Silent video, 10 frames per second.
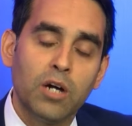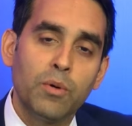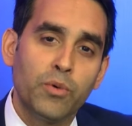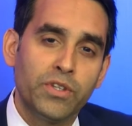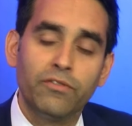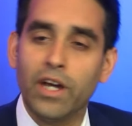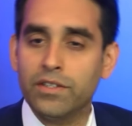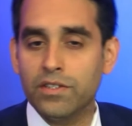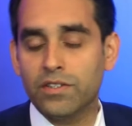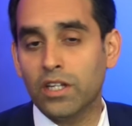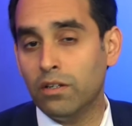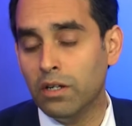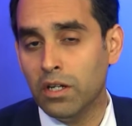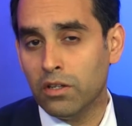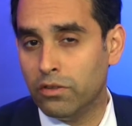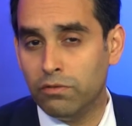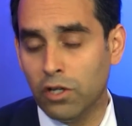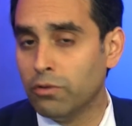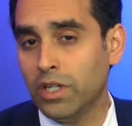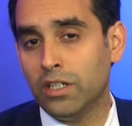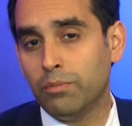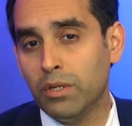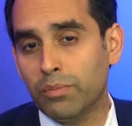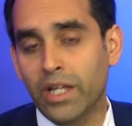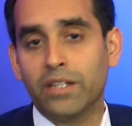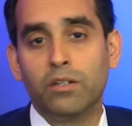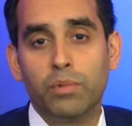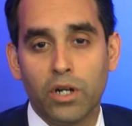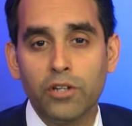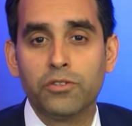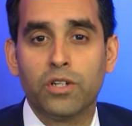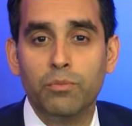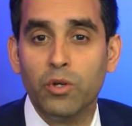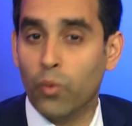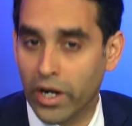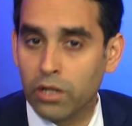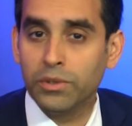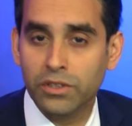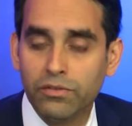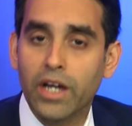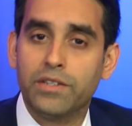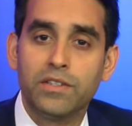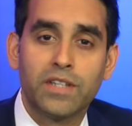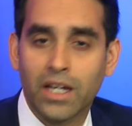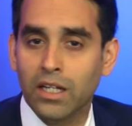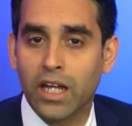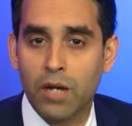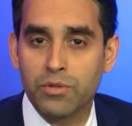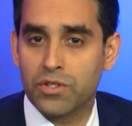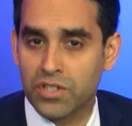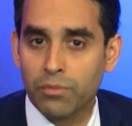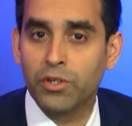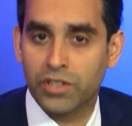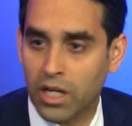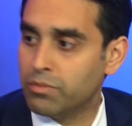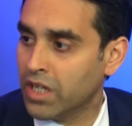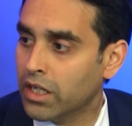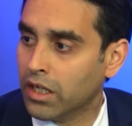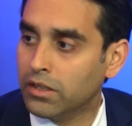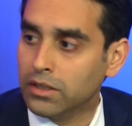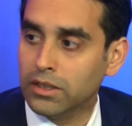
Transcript: come up with devices that don't need to be implanted, but also can be wearable devices that can capture similar type data.